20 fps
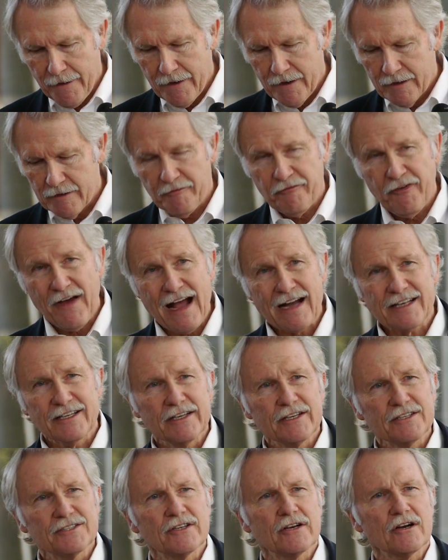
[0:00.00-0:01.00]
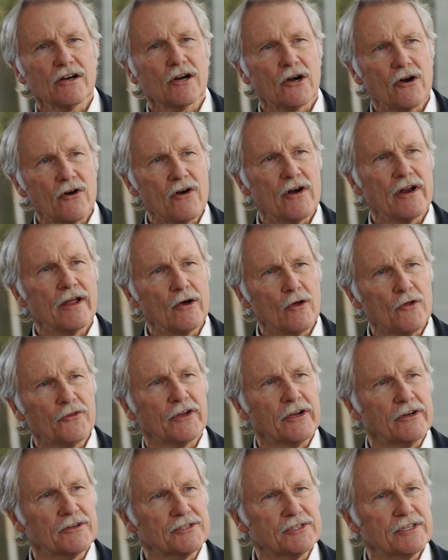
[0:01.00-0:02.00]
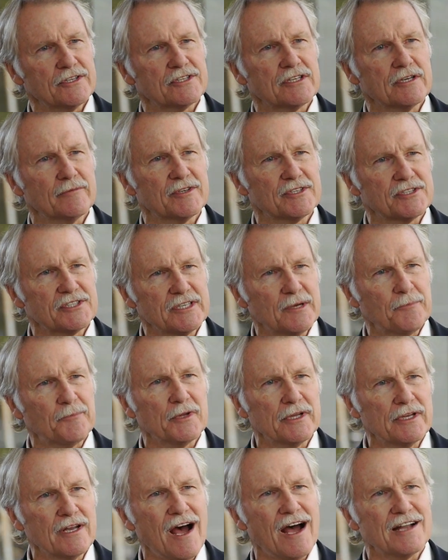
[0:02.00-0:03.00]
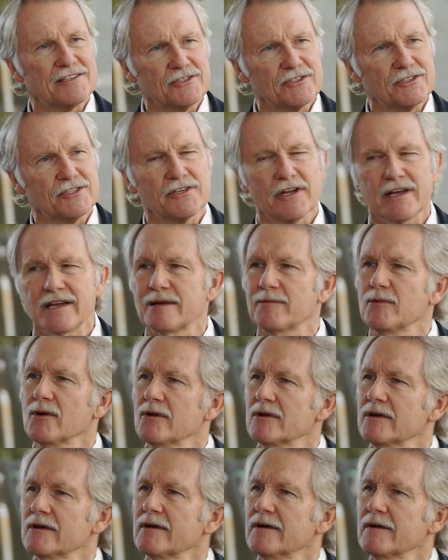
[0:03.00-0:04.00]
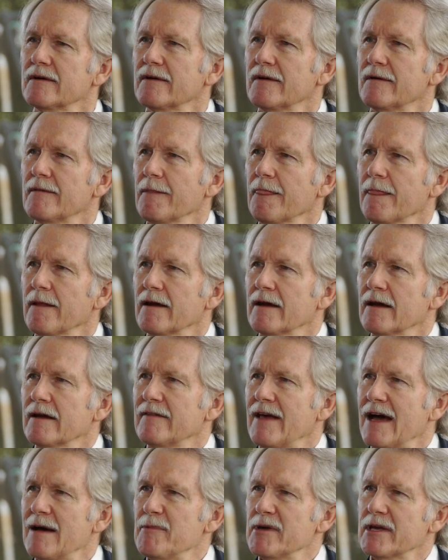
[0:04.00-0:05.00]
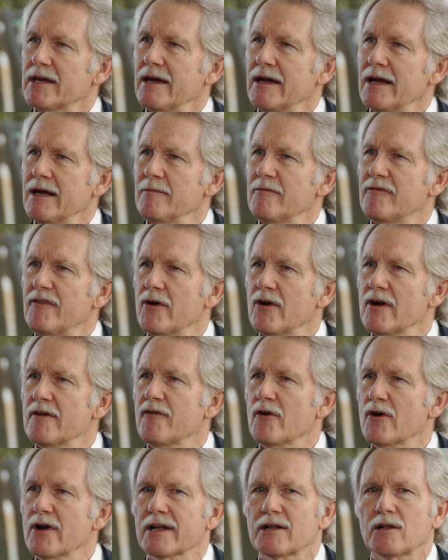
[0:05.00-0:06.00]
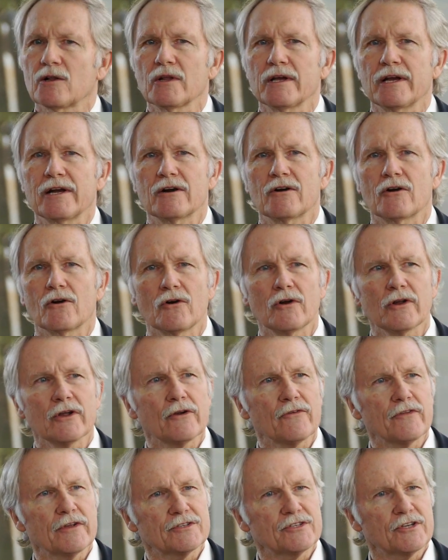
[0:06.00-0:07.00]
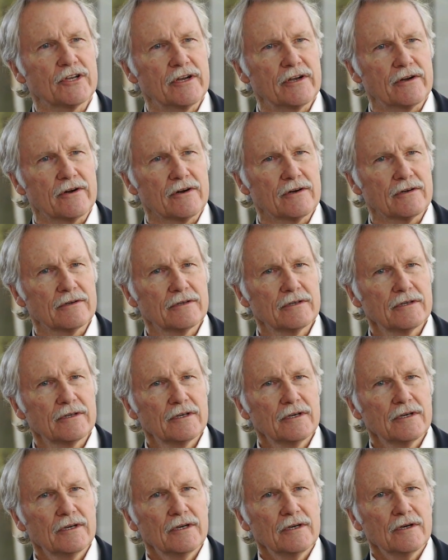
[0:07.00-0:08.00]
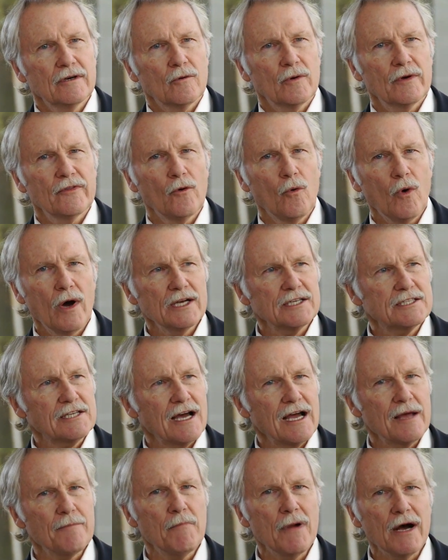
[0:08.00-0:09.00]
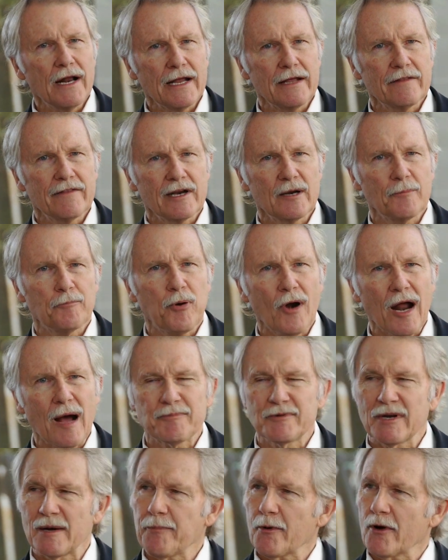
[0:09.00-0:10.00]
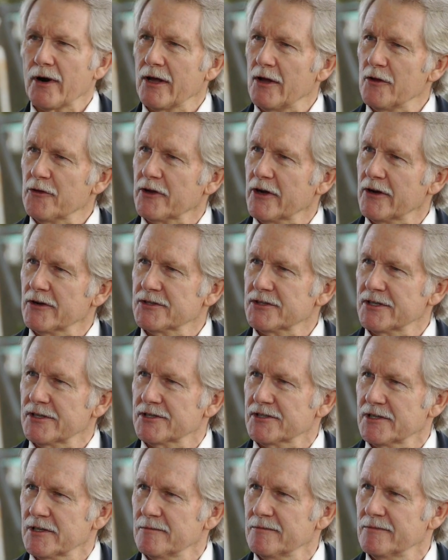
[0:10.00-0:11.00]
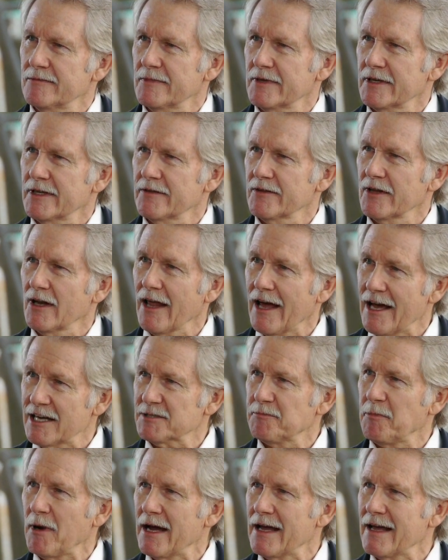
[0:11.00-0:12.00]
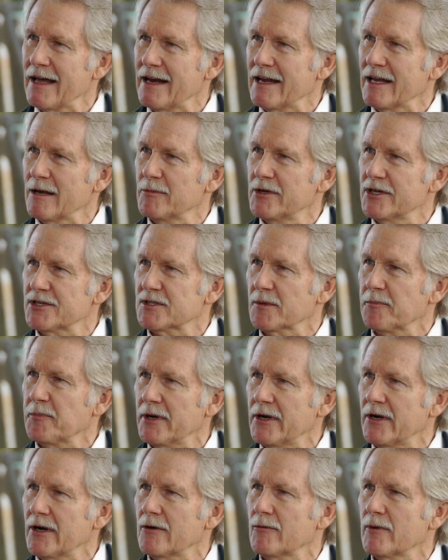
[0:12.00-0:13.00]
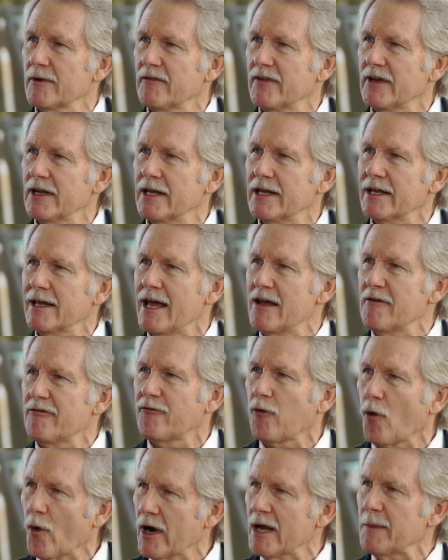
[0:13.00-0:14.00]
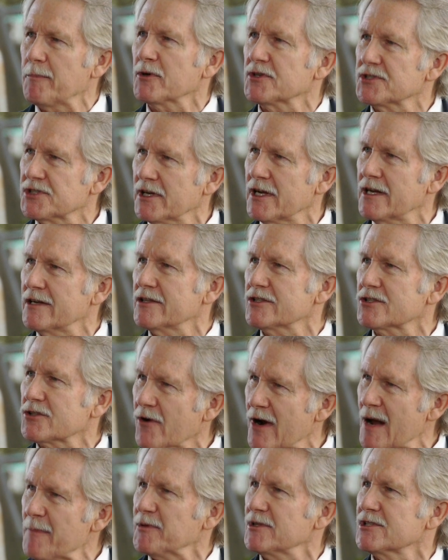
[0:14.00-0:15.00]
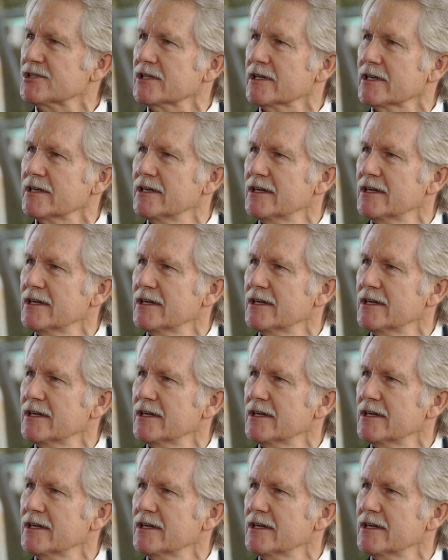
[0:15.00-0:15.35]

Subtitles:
The fact is that our current healthcare system is simply not sustainable. And that became very, very clear earlier this year when the one-time money that had propped up our healthcare system in the last biennium disappeared, revealing a 40% discrepancy